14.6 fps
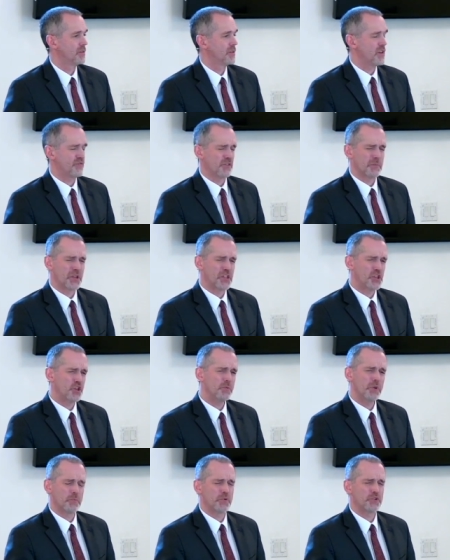Now, from a
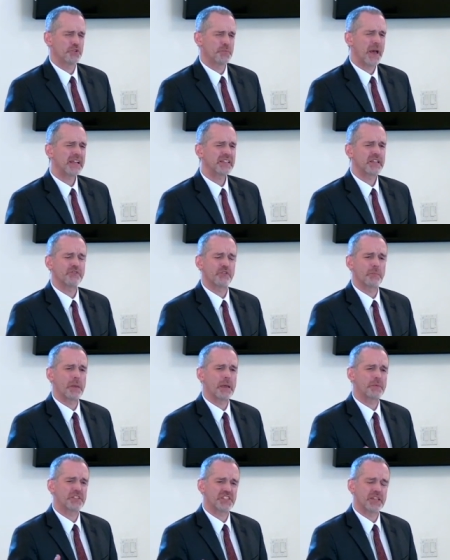human perspective, it
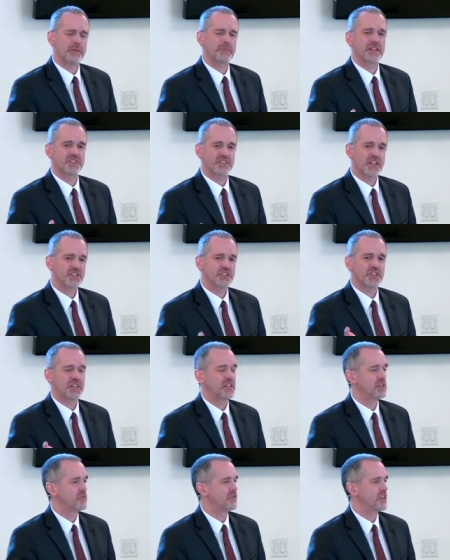may seem that such an
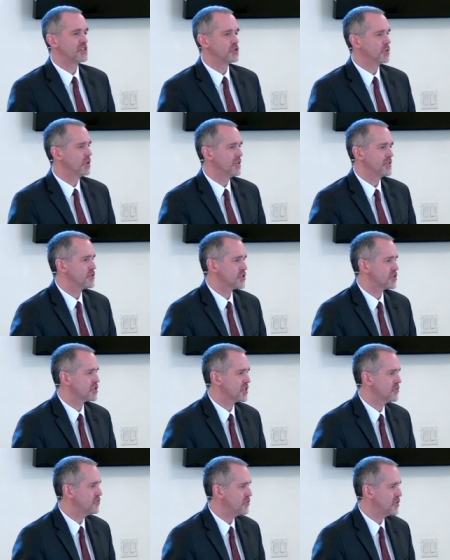individual, they're just
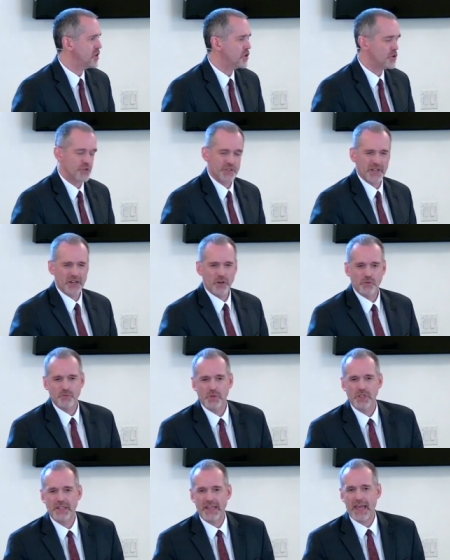confused. They don't
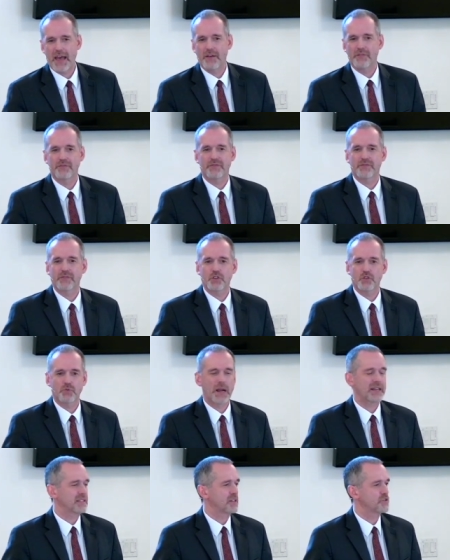really have
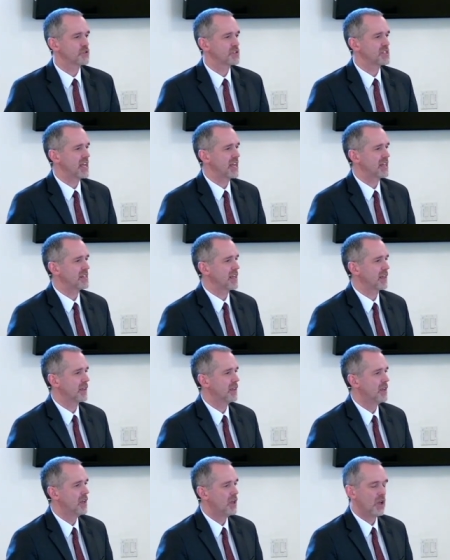correct understanding.
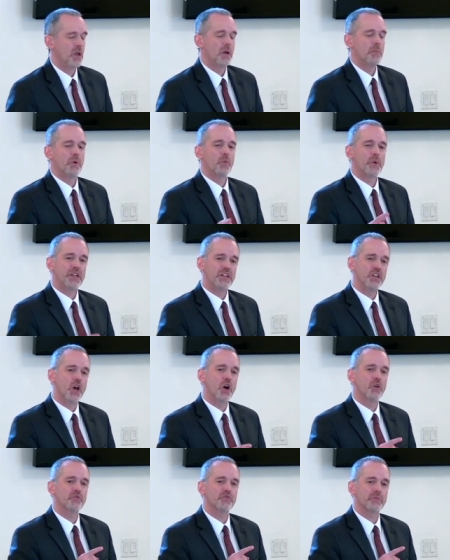But we
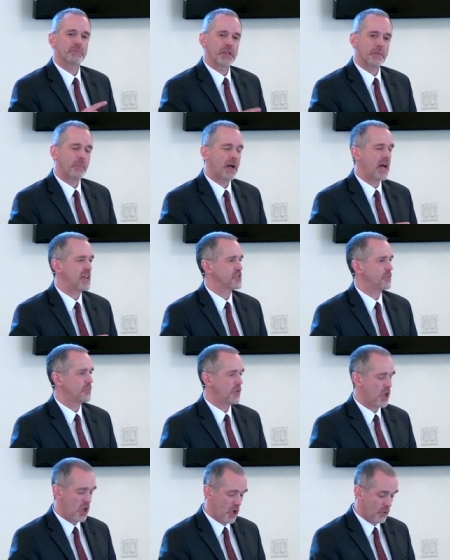know from the Apostle
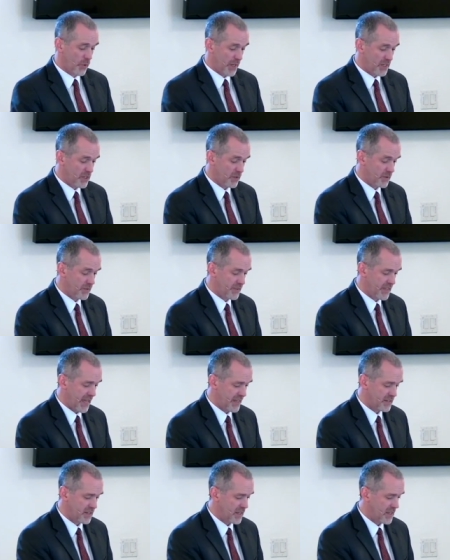Paul we,
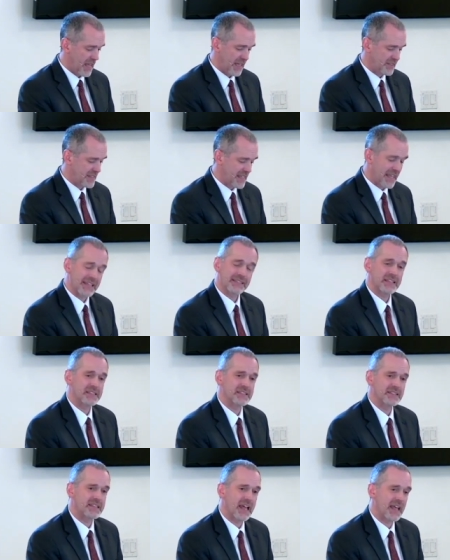that at the end of
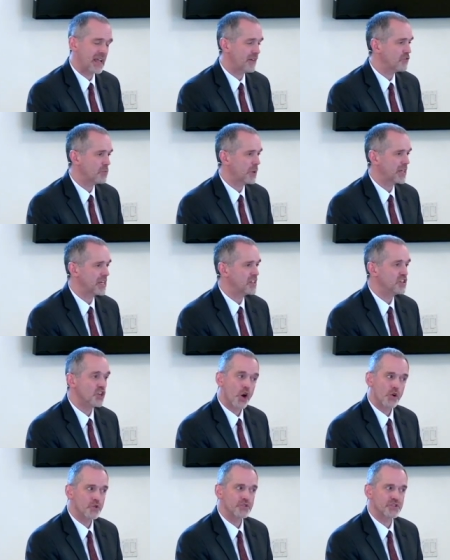the day, everybody
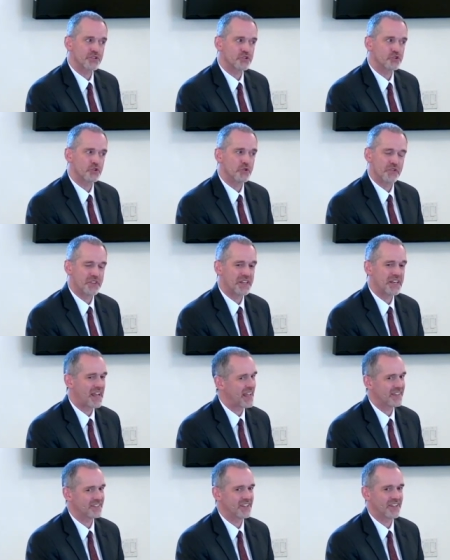knows the truth
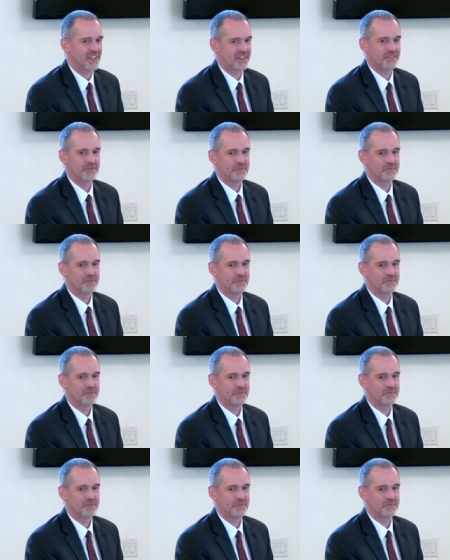innately.